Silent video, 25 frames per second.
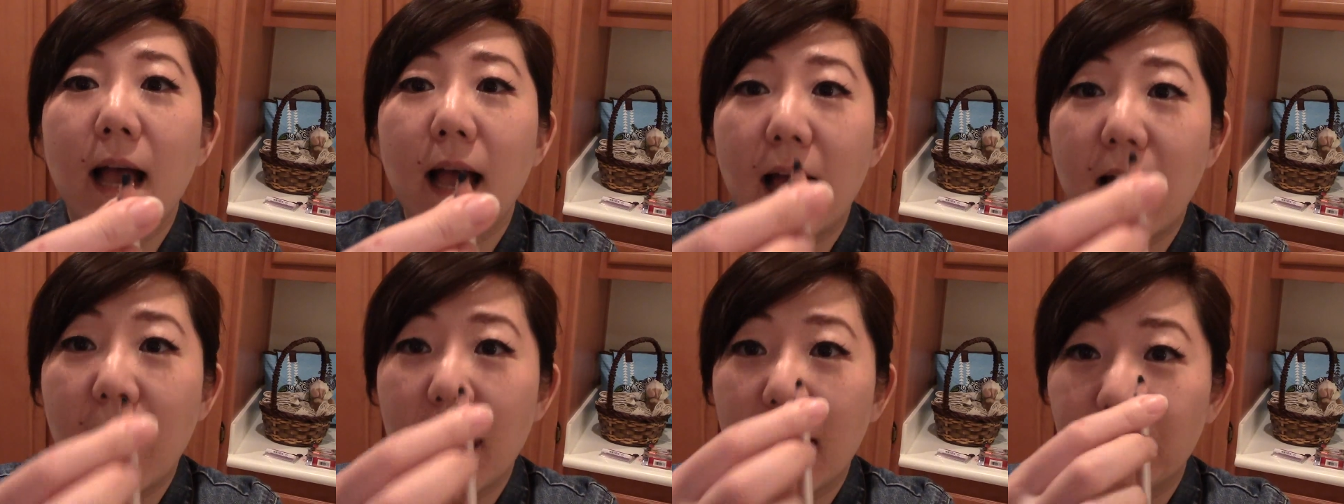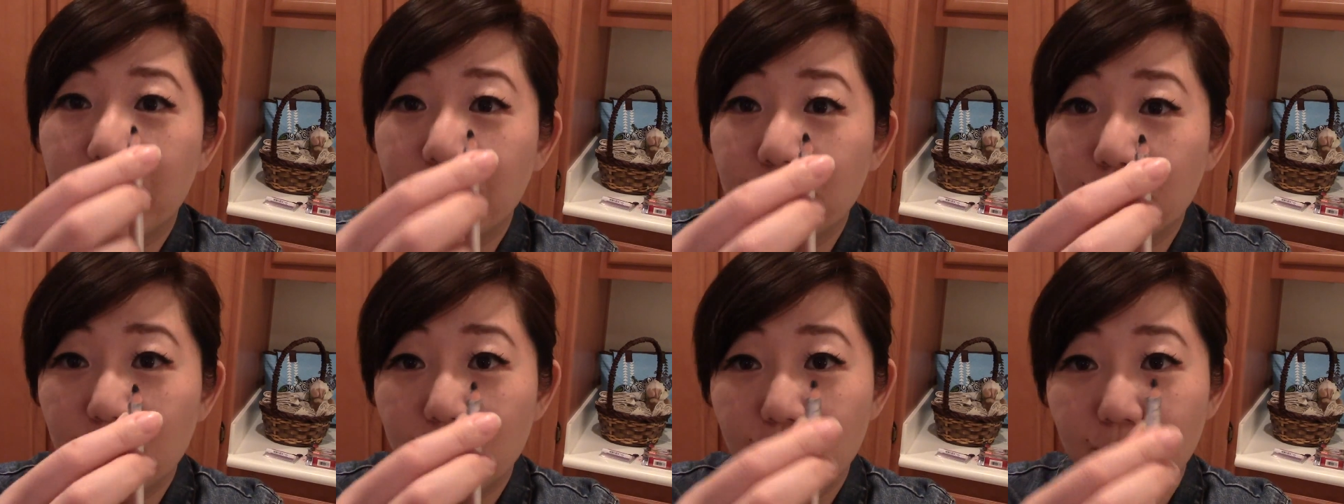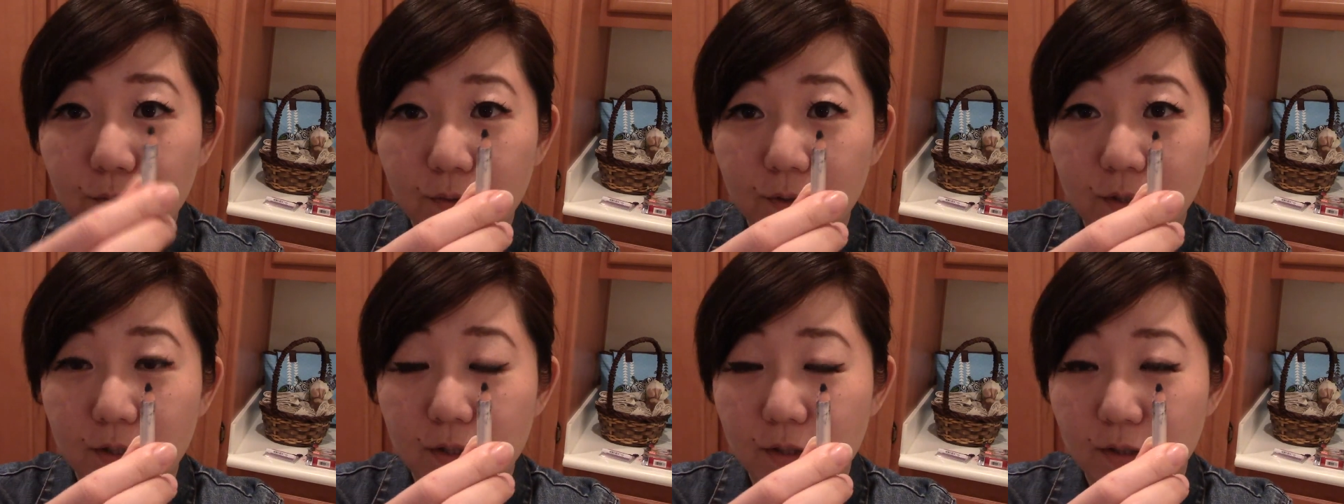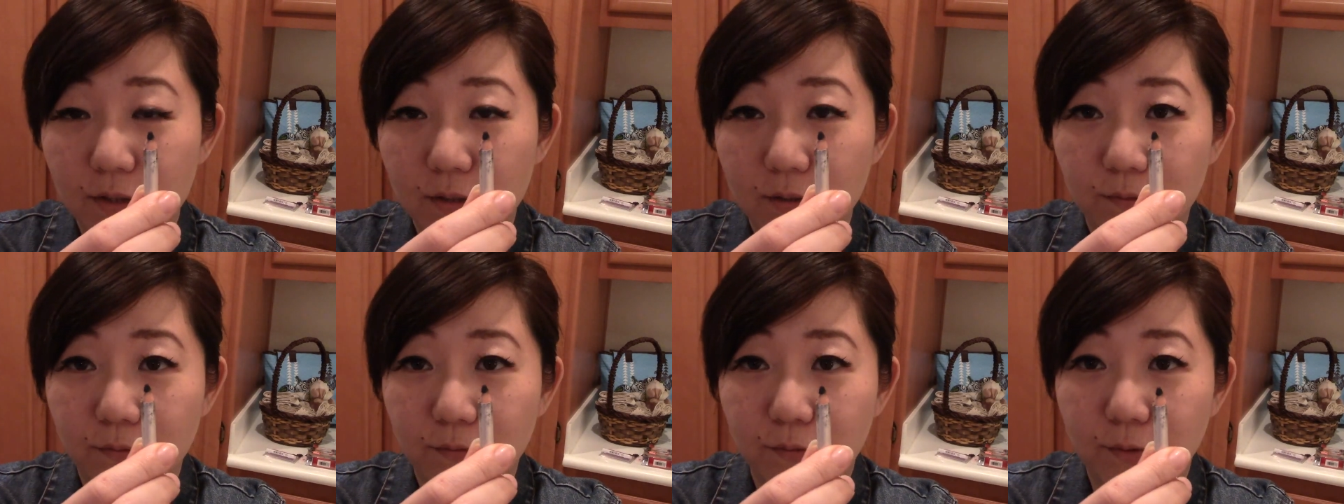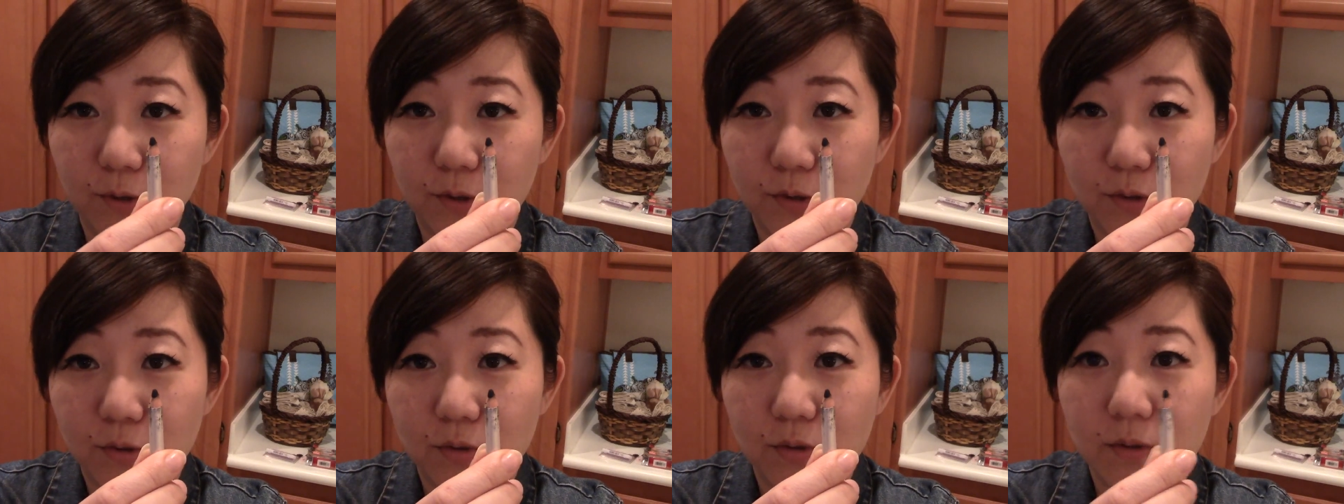after you finish the
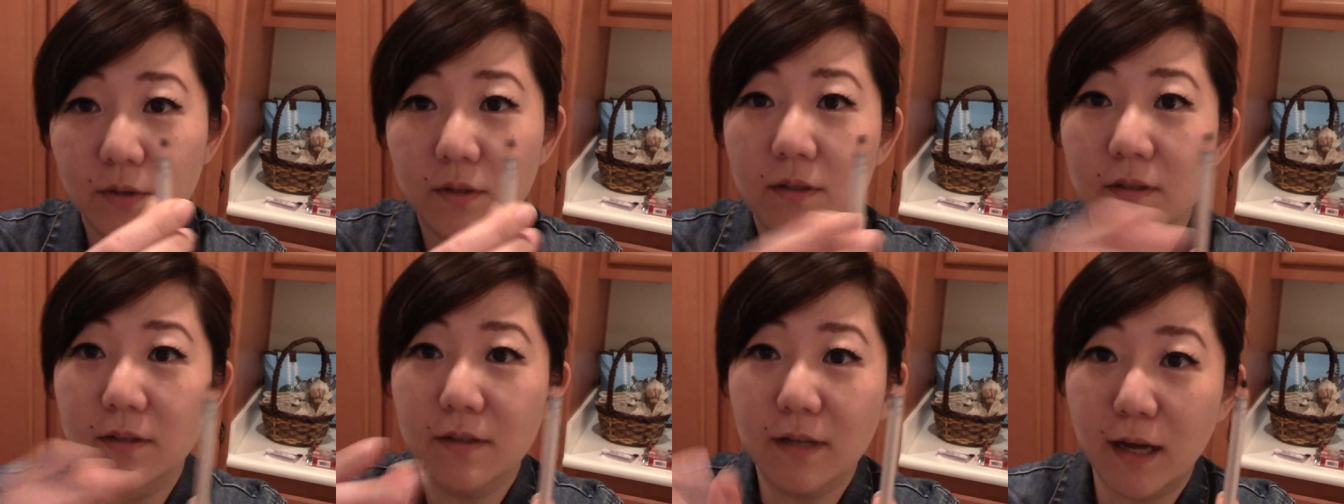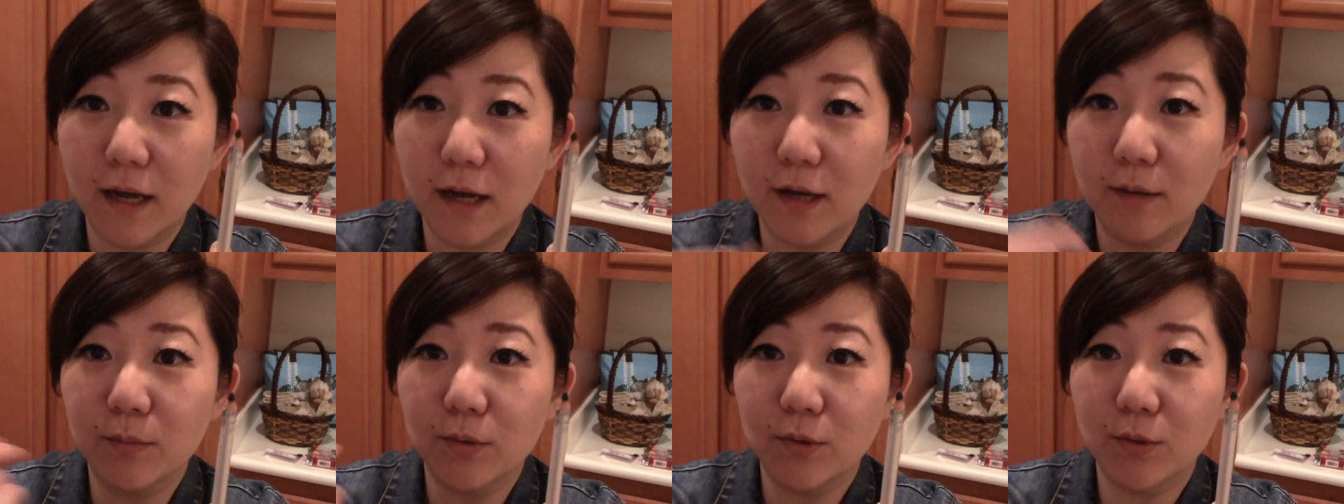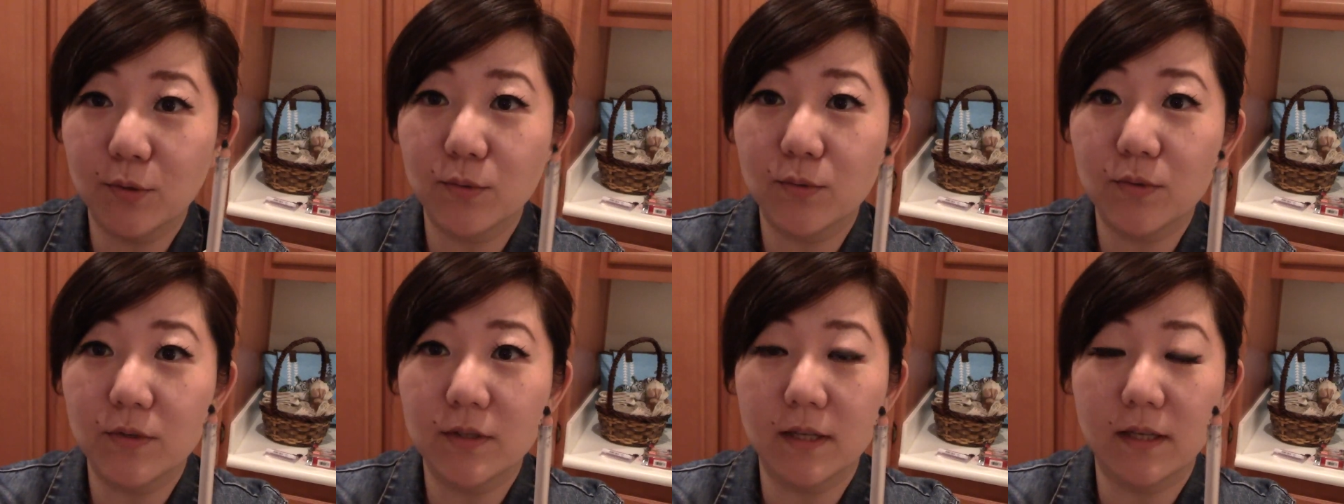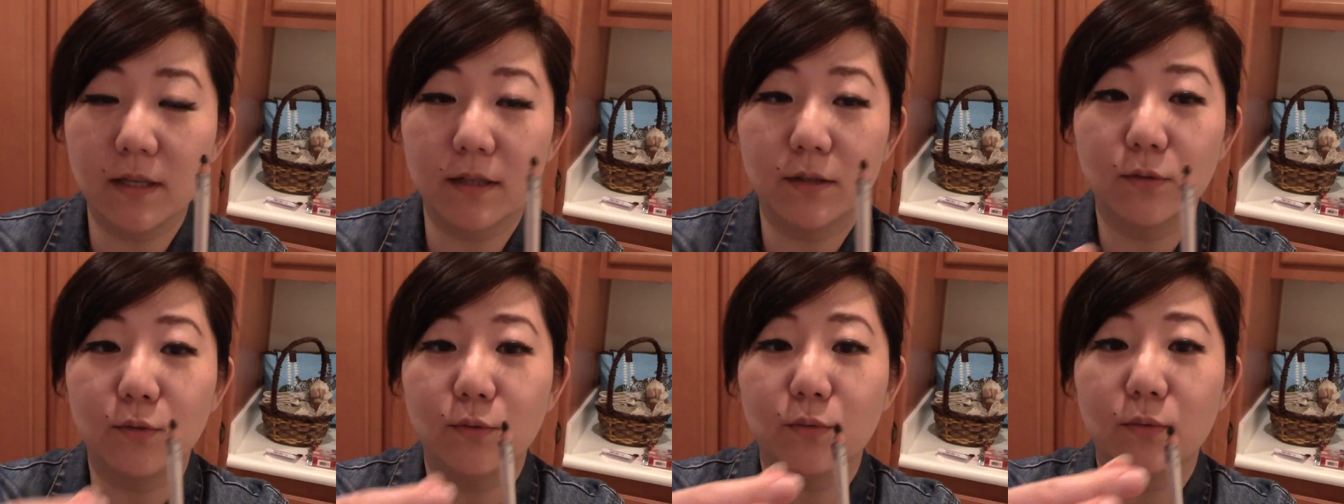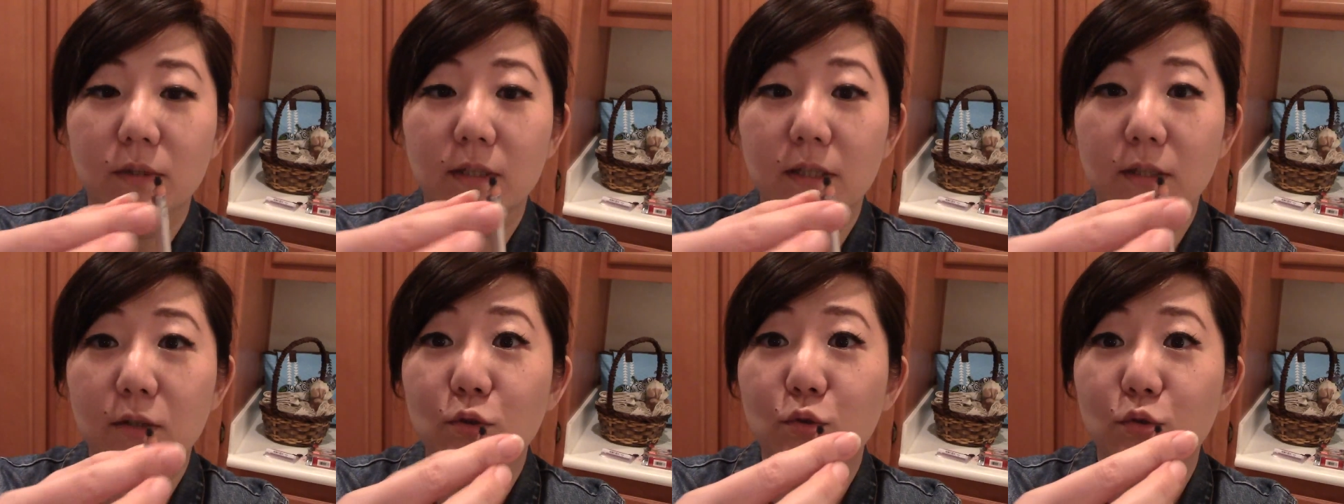first time use and you
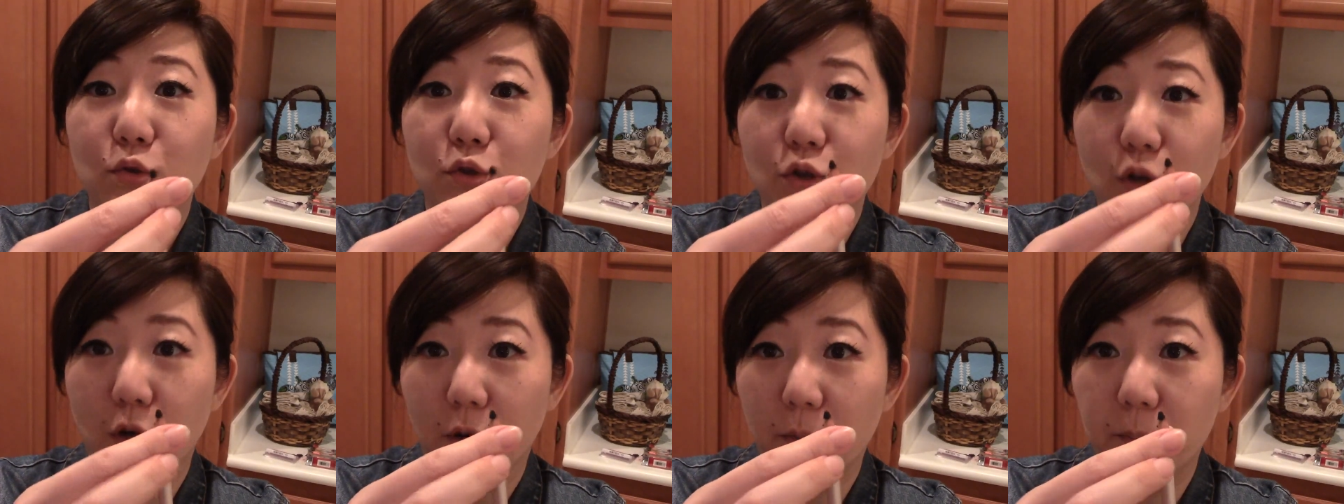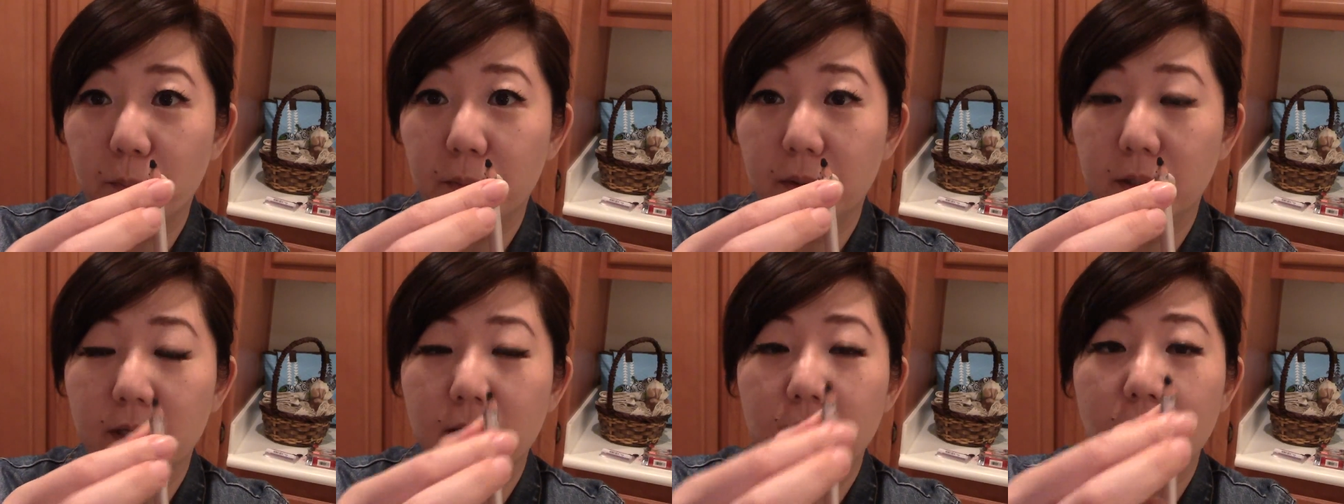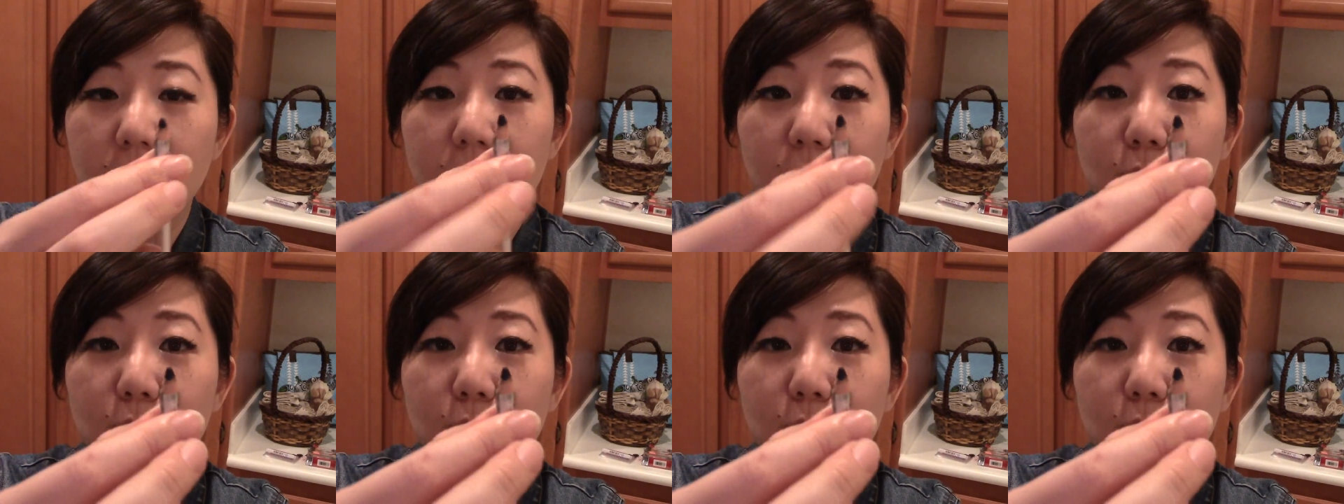need to sharpen it,